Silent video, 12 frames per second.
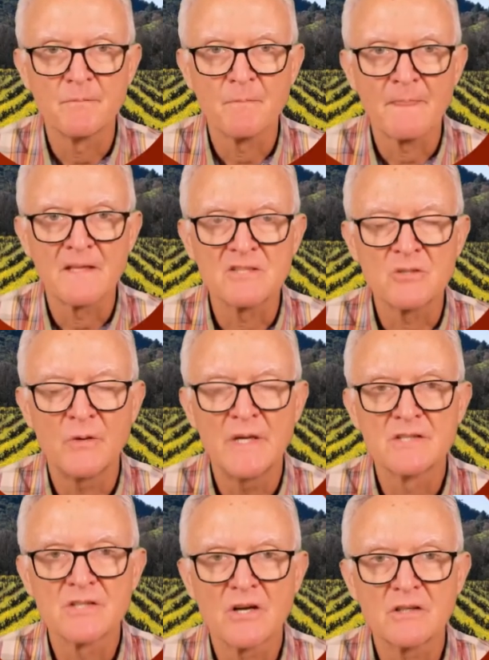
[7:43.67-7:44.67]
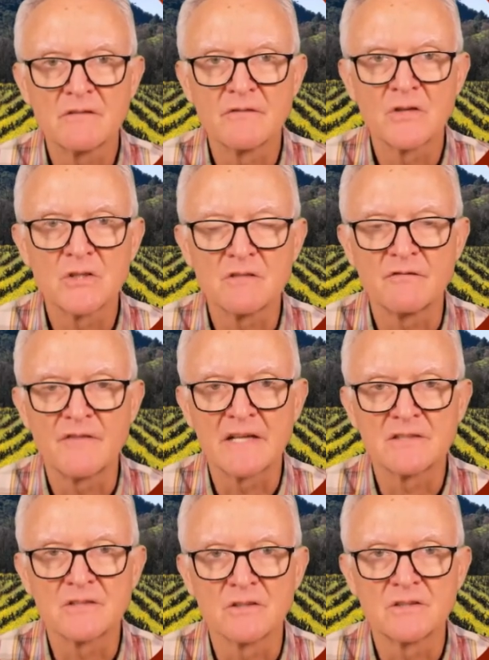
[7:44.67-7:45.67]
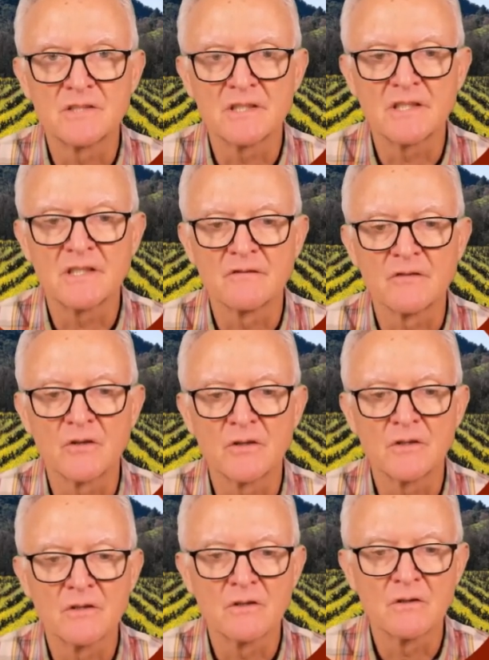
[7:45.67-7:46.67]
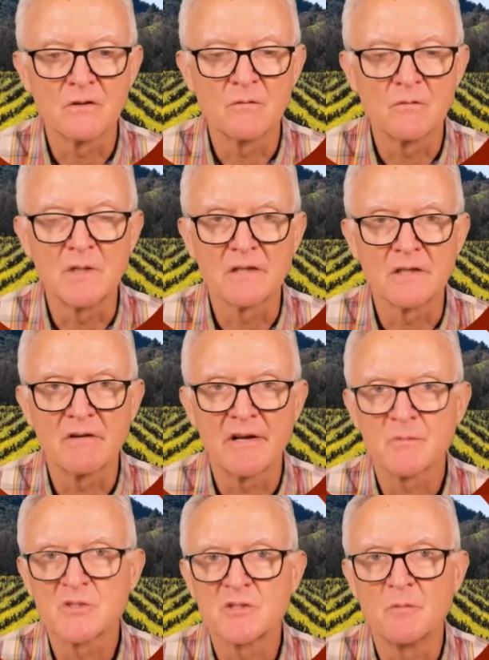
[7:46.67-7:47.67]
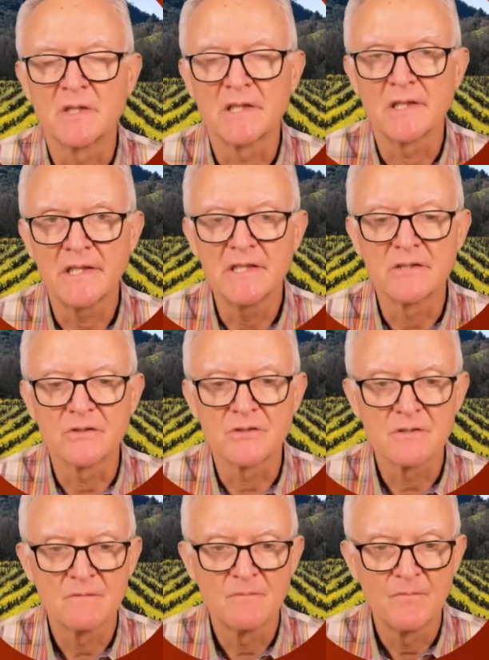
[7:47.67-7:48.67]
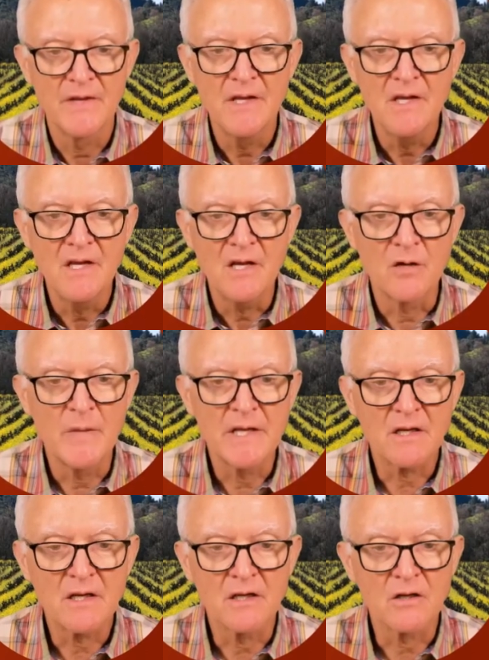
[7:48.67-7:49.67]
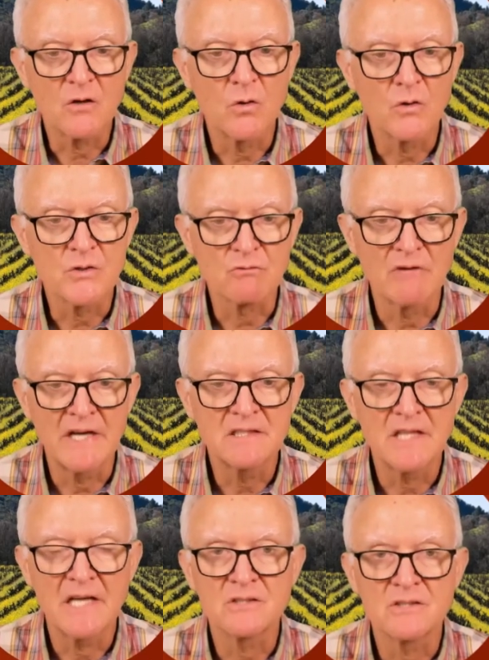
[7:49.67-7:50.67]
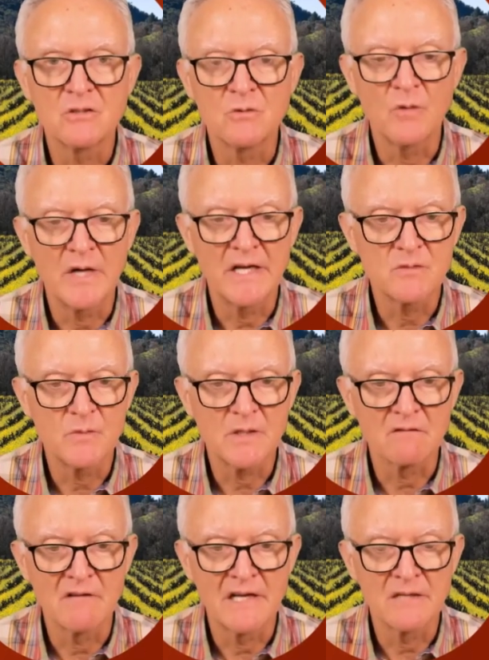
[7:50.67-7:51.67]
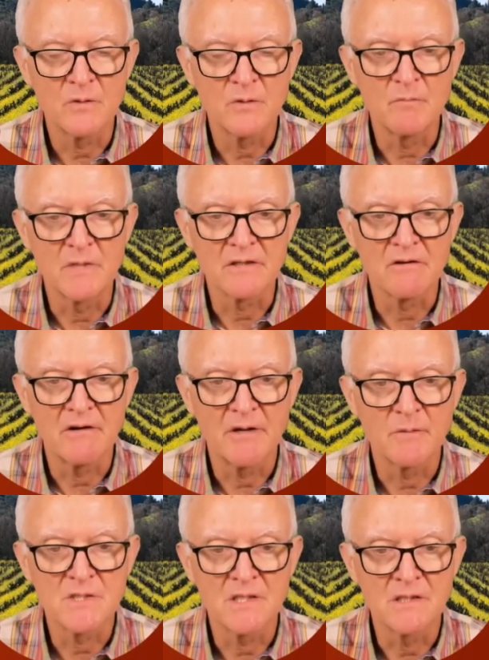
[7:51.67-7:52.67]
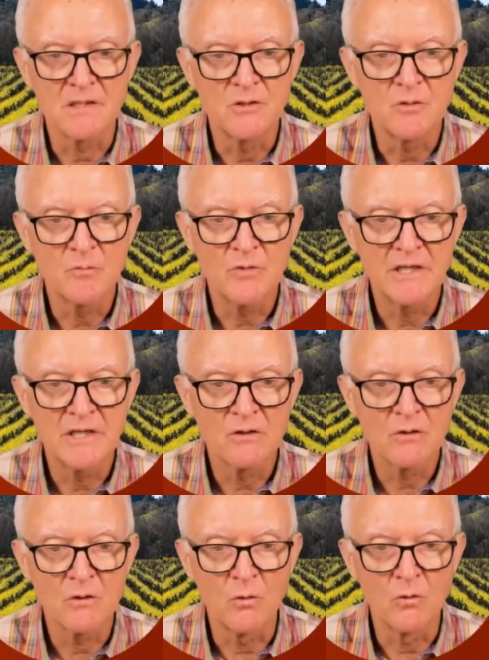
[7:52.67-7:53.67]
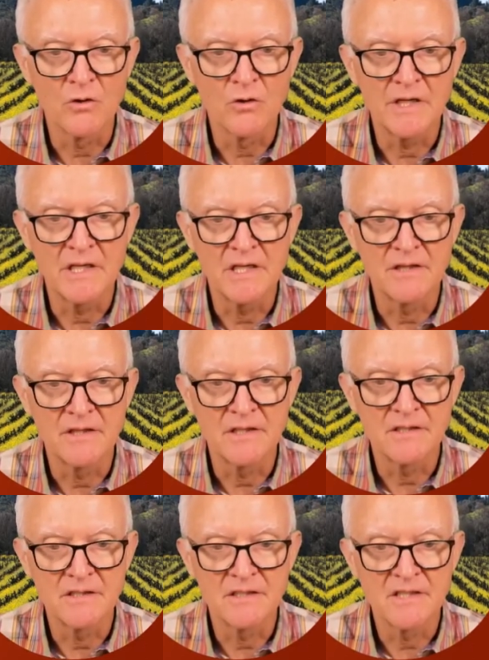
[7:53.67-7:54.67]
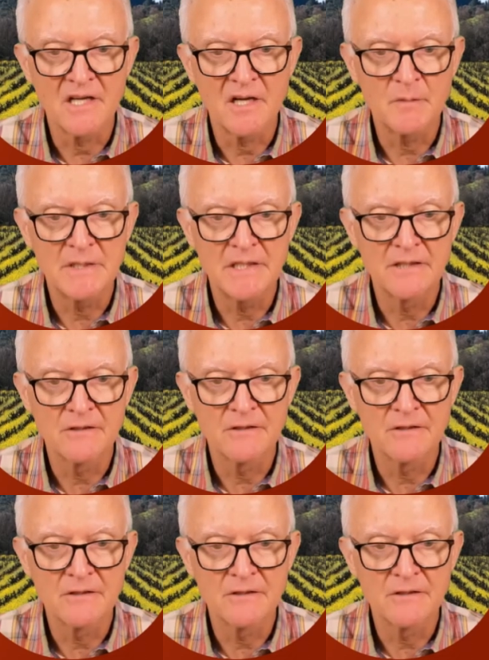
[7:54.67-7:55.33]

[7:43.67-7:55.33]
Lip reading: So it is our conversion factor to convert milligrams to milliliters. And we can, of course, write that two ways. We can write it with milligrams in the numerator or in the denominator.